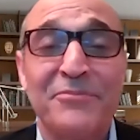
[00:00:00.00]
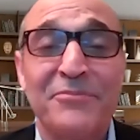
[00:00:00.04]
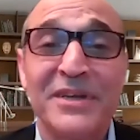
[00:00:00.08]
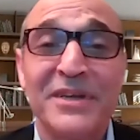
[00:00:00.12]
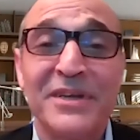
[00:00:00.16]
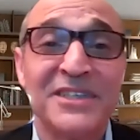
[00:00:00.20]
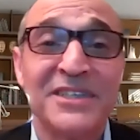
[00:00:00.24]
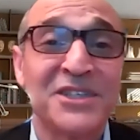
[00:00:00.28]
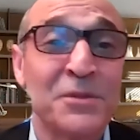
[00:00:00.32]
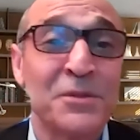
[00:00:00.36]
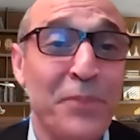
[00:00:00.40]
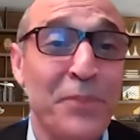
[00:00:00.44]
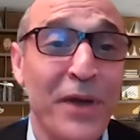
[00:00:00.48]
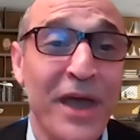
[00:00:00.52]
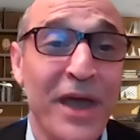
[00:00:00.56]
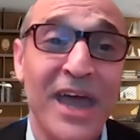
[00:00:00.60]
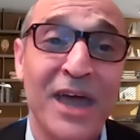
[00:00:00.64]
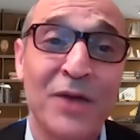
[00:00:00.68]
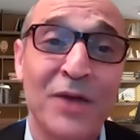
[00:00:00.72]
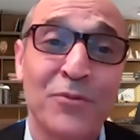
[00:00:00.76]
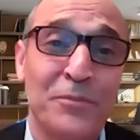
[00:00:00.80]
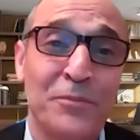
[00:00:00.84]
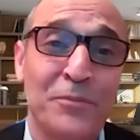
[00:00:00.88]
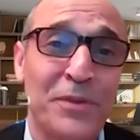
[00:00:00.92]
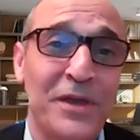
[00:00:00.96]
I've been to
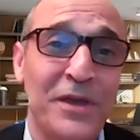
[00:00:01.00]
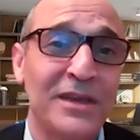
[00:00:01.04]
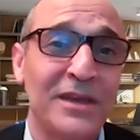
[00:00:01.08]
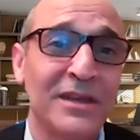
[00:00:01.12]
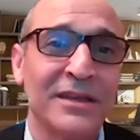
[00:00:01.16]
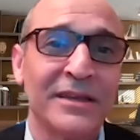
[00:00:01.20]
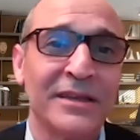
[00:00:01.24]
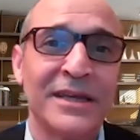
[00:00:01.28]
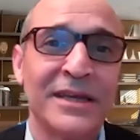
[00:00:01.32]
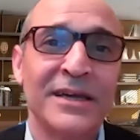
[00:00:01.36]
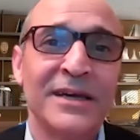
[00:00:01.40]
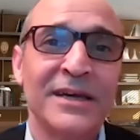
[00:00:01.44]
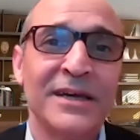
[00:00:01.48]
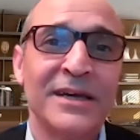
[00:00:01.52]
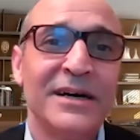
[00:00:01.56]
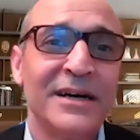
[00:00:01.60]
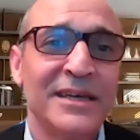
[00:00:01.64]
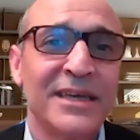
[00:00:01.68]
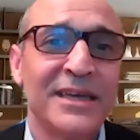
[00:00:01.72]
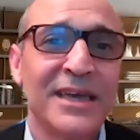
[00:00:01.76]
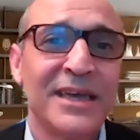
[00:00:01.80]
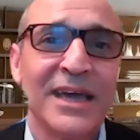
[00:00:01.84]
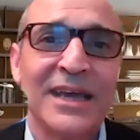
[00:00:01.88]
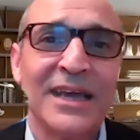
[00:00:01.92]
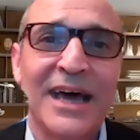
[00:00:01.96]
Japan repeatedly.
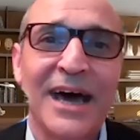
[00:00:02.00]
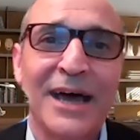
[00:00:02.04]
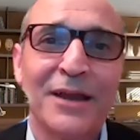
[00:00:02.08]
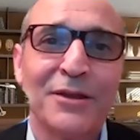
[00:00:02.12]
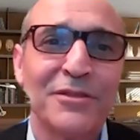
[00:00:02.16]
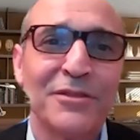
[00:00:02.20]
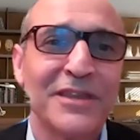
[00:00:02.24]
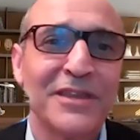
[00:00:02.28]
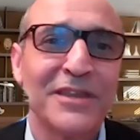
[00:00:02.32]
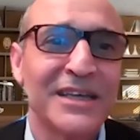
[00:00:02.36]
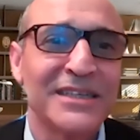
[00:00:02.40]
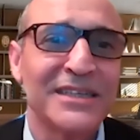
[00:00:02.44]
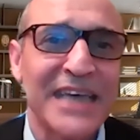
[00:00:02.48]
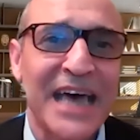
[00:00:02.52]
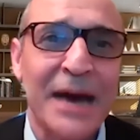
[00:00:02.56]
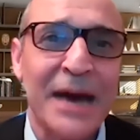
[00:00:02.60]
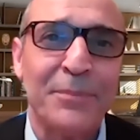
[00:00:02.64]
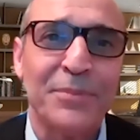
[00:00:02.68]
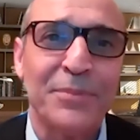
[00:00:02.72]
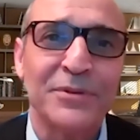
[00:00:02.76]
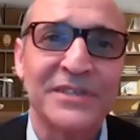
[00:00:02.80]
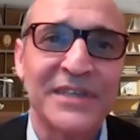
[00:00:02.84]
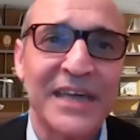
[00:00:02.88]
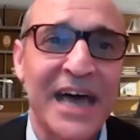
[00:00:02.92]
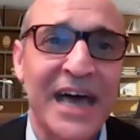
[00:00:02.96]
Again, I don't think it's
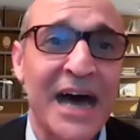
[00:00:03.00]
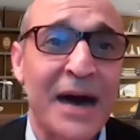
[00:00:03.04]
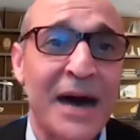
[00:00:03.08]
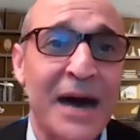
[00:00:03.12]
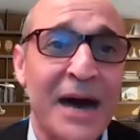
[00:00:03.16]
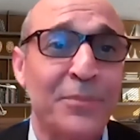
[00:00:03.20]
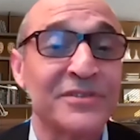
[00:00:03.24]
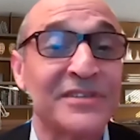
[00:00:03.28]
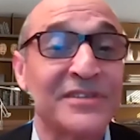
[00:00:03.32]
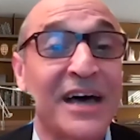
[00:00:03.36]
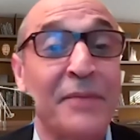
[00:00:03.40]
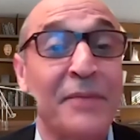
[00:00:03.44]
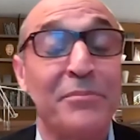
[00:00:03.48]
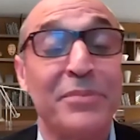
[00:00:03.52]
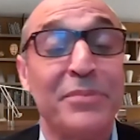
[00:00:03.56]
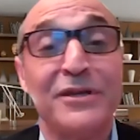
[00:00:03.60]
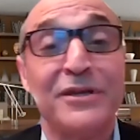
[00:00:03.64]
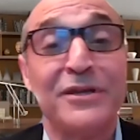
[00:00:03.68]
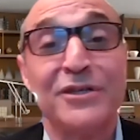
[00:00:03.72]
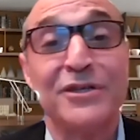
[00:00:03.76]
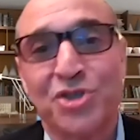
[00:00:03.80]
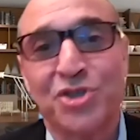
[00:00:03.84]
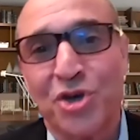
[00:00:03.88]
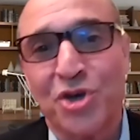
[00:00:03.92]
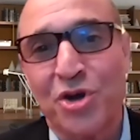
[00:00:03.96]
apples to apples. I've
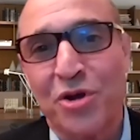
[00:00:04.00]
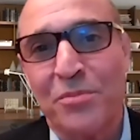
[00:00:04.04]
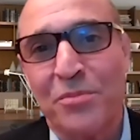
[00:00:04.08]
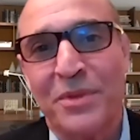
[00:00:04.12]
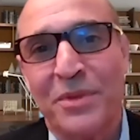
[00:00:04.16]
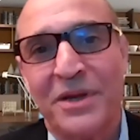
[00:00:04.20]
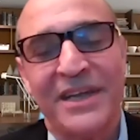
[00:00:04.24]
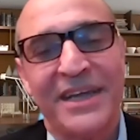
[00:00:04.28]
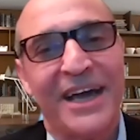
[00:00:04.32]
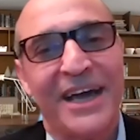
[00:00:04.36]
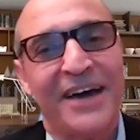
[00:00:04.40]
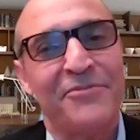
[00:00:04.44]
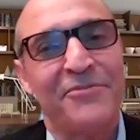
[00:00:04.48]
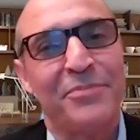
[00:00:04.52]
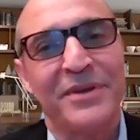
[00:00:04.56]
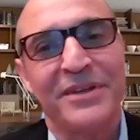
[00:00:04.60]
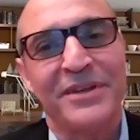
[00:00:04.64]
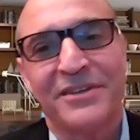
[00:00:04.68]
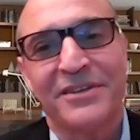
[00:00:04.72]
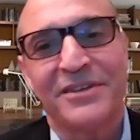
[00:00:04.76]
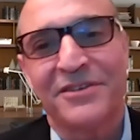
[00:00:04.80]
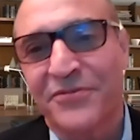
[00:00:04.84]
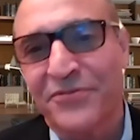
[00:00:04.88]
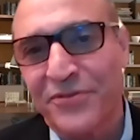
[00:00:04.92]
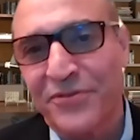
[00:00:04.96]
been to Germany. I've
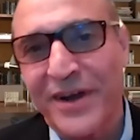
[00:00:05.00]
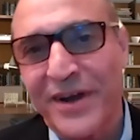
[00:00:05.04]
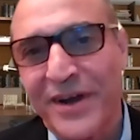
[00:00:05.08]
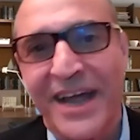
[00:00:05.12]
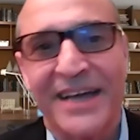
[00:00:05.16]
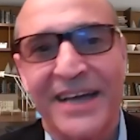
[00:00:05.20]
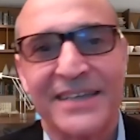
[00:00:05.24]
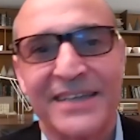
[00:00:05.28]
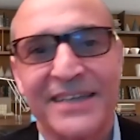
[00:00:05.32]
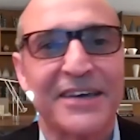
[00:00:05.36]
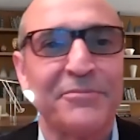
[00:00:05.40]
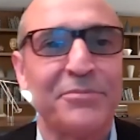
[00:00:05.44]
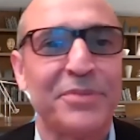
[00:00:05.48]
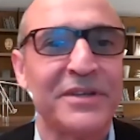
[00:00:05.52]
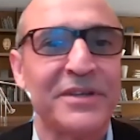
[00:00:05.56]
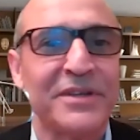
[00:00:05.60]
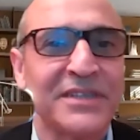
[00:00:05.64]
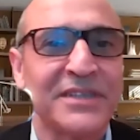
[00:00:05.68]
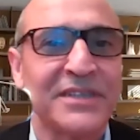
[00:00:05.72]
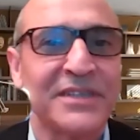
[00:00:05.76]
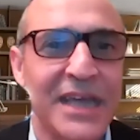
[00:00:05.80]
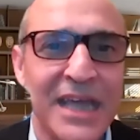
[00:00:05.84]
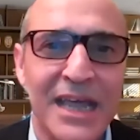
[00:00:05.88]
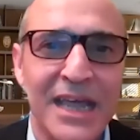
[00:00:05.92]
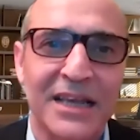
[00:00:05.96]
been to France. I've
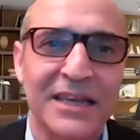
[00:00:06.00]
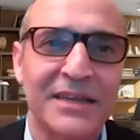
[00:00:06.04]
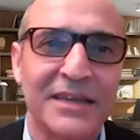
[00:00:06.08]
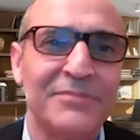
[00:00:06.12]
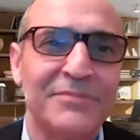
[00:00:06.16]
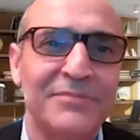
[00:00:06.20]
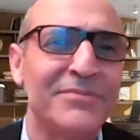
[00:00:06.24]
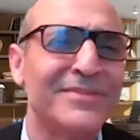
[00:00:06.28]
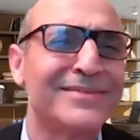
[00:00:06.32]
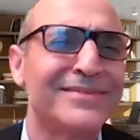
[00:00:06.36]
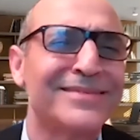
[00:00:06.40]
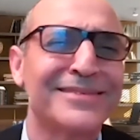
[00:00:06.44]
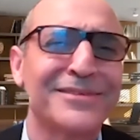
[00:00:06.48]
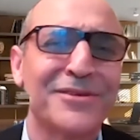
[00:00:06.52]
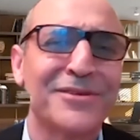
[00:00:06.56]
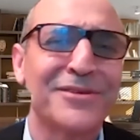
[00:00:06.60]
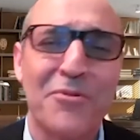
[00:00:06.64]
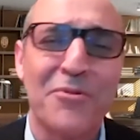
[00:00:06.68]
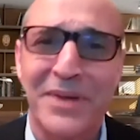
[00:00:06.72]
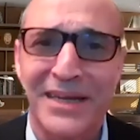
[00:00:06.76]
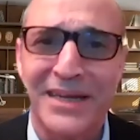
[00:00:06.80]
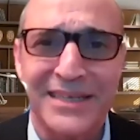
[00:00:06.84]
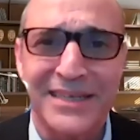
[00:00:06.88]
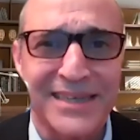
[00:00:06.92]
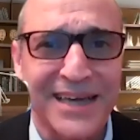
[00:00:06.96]
been to England
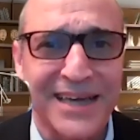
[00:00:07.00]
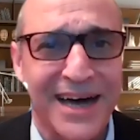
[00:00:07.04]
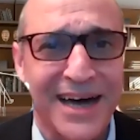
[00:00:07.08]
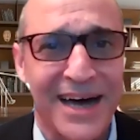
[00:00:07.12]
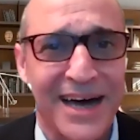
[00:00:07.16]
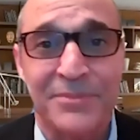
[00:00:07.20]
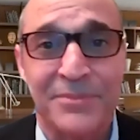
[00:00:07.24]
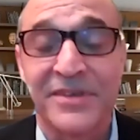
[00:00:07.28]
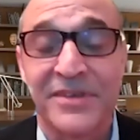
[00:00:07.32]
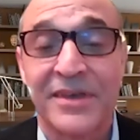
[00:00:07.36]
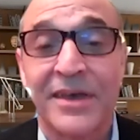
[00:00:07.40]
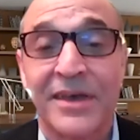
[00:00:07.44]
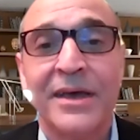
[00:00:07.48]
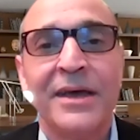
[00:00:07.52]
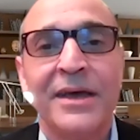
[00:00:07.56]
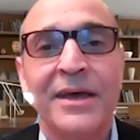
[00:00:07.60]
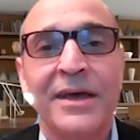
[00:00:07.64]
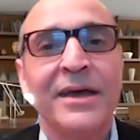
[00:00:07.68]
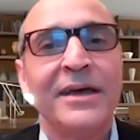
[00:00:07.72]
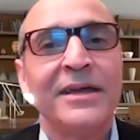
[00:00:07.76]
so many times.